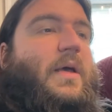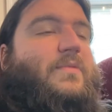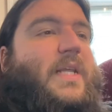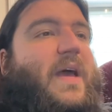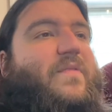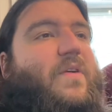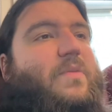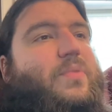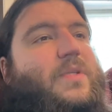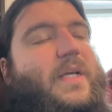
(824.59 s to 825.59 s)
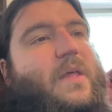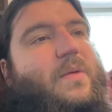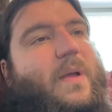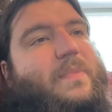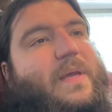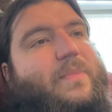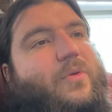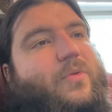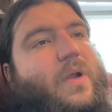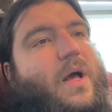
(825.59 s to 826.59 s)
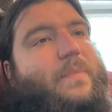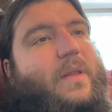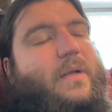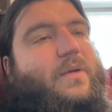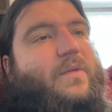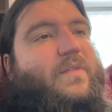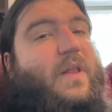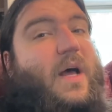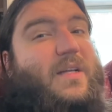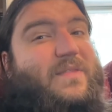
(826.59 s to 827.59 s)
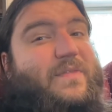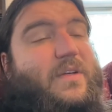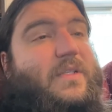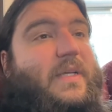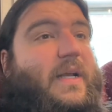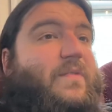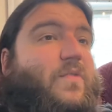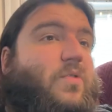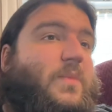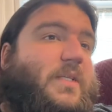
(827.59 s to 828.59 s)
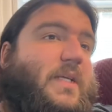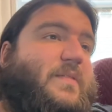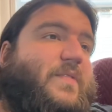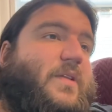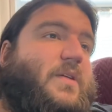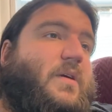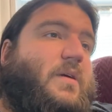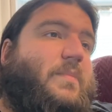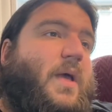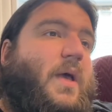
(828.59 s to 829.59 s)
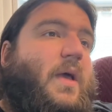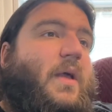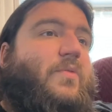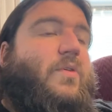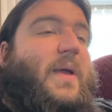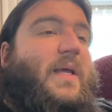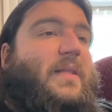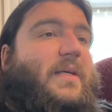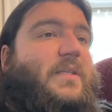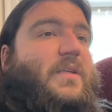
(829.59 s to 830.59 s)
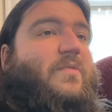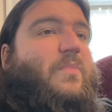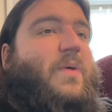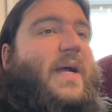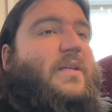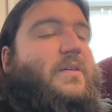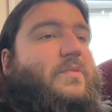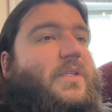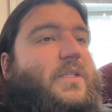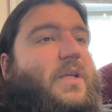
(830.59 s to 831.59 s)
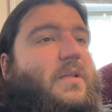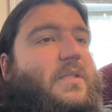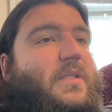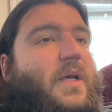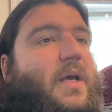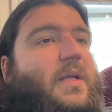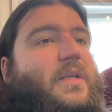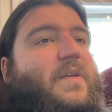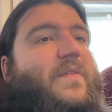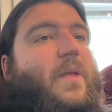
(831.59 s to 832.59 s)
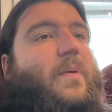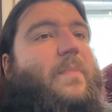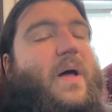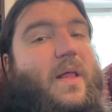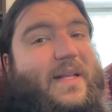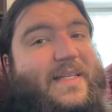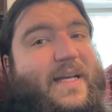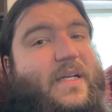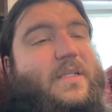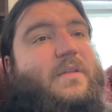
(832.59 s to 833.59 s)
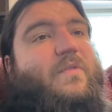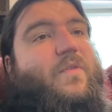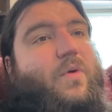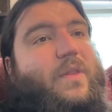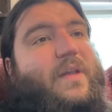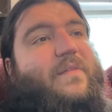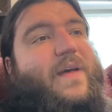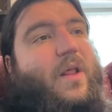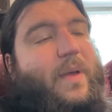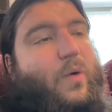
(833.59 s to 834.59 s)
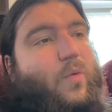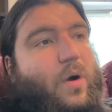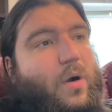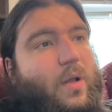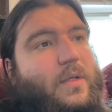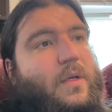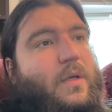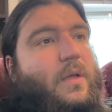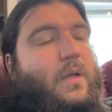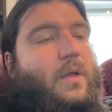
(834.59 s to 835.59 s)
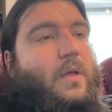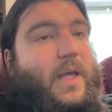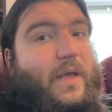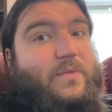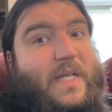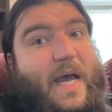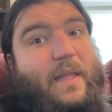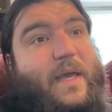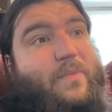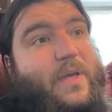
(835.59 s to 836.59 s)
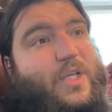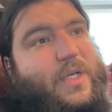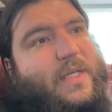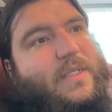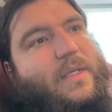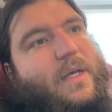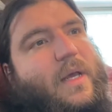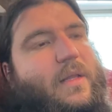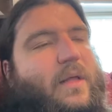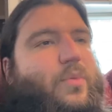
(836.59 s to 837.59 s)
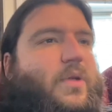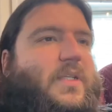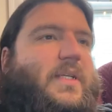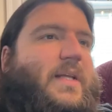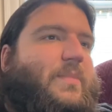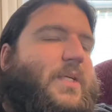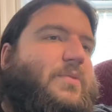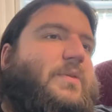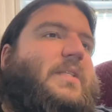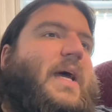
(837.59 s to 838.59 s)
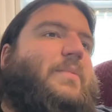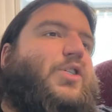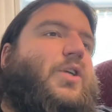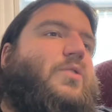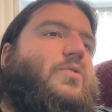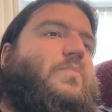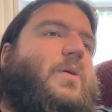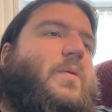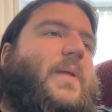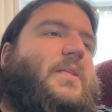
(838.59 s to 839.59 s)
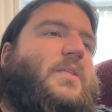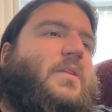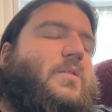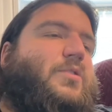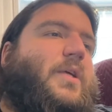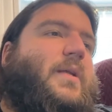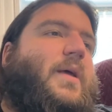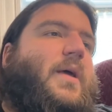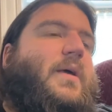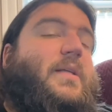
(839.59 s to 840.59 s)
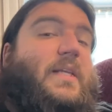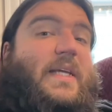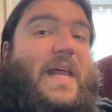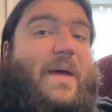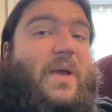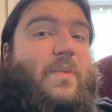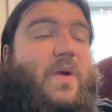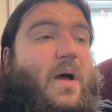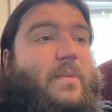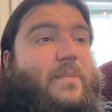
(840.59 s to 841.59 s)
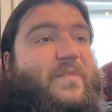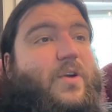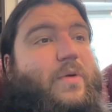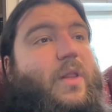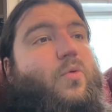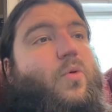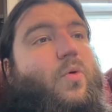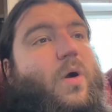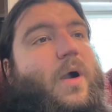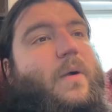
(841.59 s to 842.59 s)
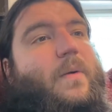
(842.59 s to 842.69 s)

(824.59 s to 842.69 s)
It was an effort put together by people who were not political philosophers in any formal sense of the term, and who were mainly concerned with practical results to develop a politics for the developing world. It was highly ambitious. Liberals attempting to establish a new, permanent solution to the endemic problem of guerrilla war.